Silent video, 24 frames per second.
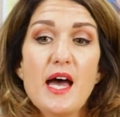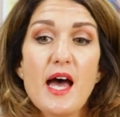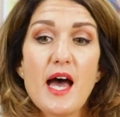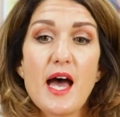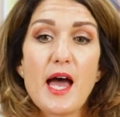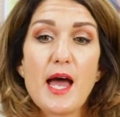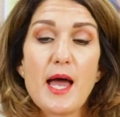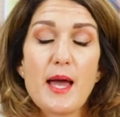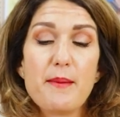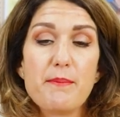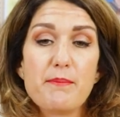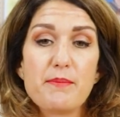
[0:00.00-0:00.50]

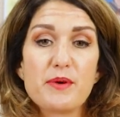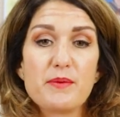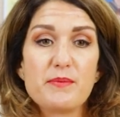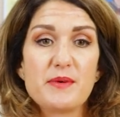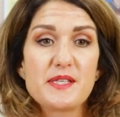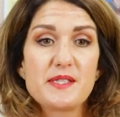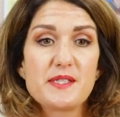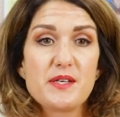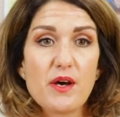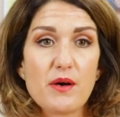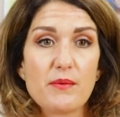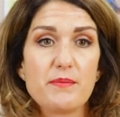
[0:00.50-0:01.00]
But my
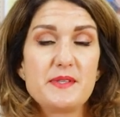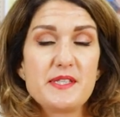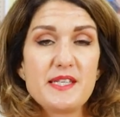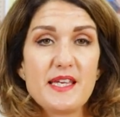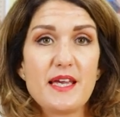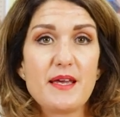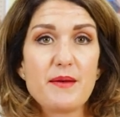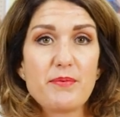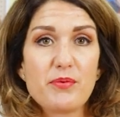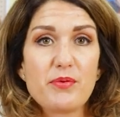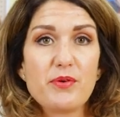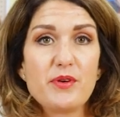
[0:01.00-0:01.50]
top
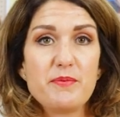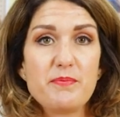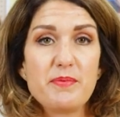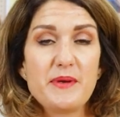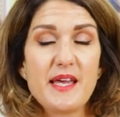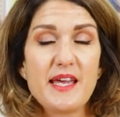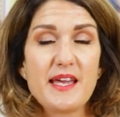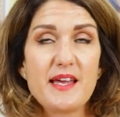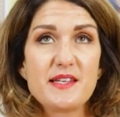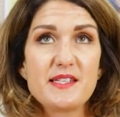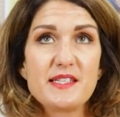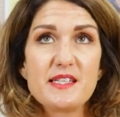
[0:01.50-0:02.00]
tip would
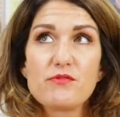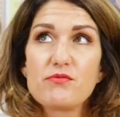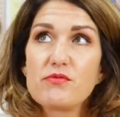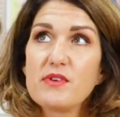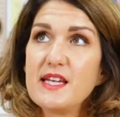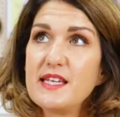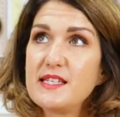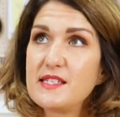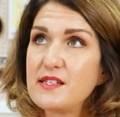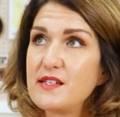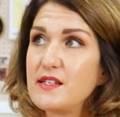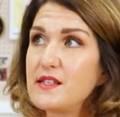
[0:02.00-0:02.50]
be, I did
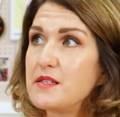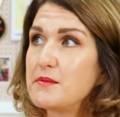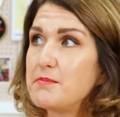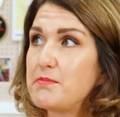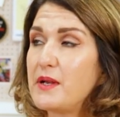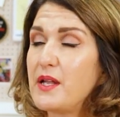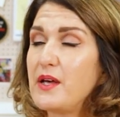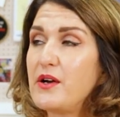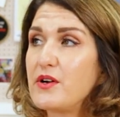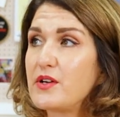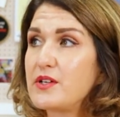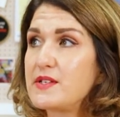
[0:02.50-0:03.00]
read another
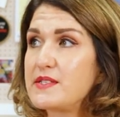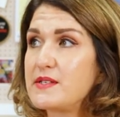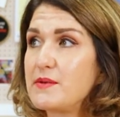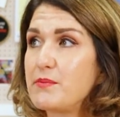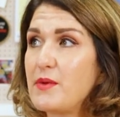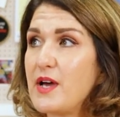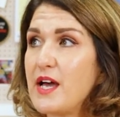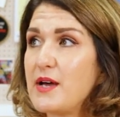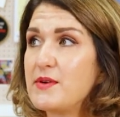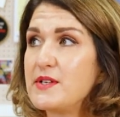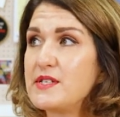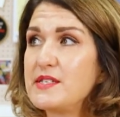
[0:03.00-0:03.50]
blog
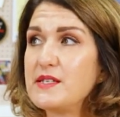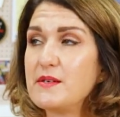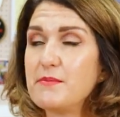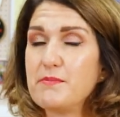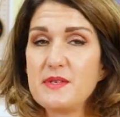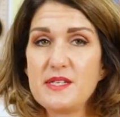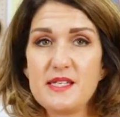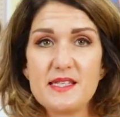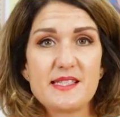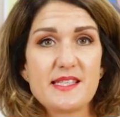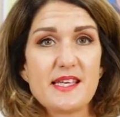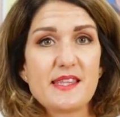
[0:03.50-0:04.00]
somewhere where
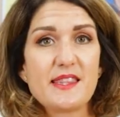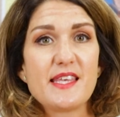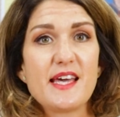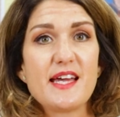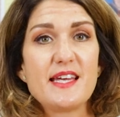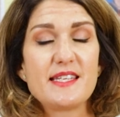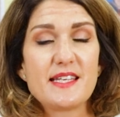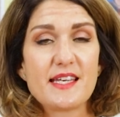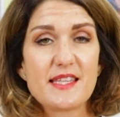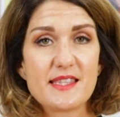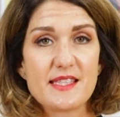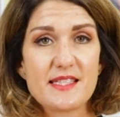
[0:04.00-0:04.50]
somebody said
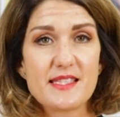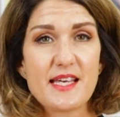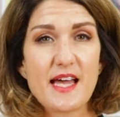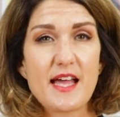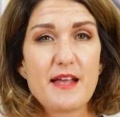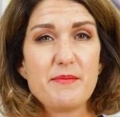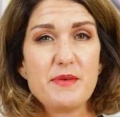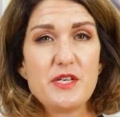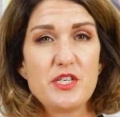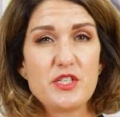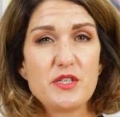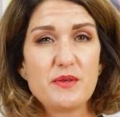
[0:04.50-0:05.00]
they'd had the
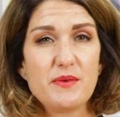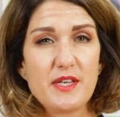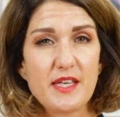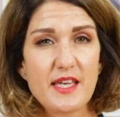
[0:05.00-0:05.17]
same issue,